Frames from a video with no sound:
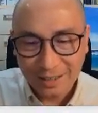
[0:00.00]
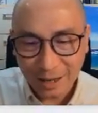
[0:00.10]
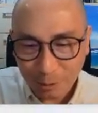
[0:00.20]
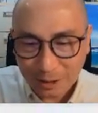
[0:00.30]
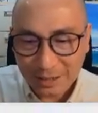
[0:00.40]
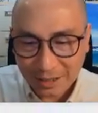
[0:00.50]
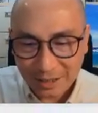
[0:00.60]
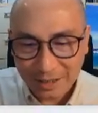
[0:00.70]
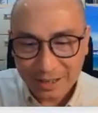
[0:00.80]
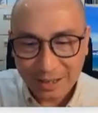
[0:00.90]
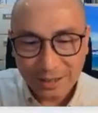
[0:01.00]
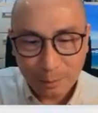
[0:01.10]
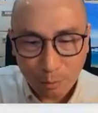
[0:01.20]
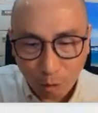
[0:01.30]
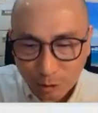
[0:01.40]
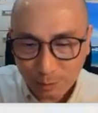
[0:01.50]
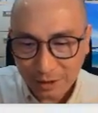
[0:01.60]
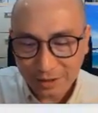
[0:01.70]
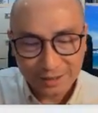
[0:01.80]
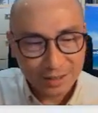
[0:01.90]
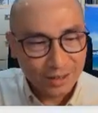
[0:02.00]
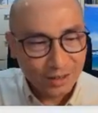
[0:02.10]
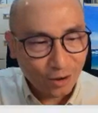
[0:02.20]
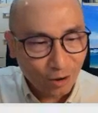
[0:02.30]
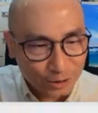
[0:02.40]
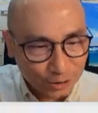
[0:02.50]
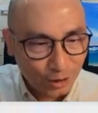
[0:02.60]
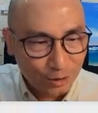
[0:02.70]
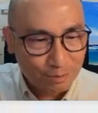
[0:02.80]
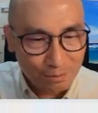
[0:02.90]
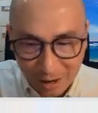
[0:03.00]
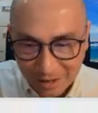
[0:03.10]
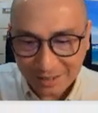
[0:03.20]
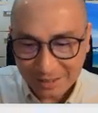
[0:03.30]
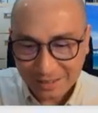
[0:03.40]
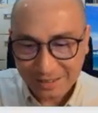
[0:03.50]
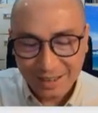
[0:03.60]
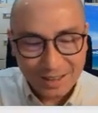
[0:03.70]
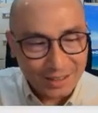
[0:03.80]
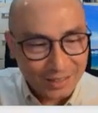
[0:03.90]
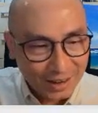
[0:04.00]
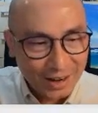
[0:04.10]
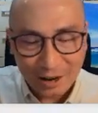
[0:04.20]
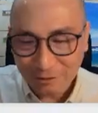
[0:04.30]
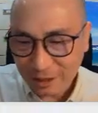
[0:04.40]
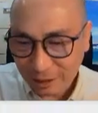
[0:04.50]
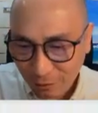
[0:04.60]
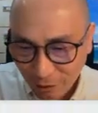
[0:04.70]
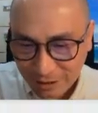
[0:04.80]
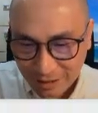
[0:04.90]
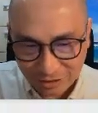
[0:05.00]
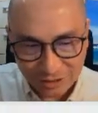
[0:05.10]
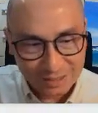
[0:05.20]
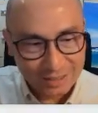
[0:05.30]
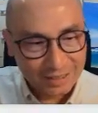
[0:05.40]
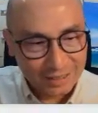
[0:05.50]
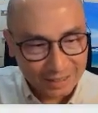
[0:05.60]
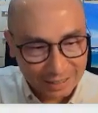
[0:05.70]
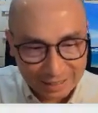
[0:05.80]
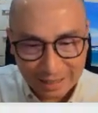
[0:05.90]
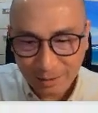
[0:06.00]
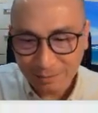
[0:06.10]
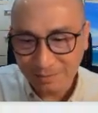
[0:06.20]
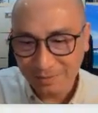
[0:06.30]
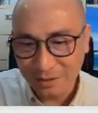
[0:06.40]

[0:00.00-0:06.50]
like what I said earlier, that most market or stock markets, they have these 4 stages: income,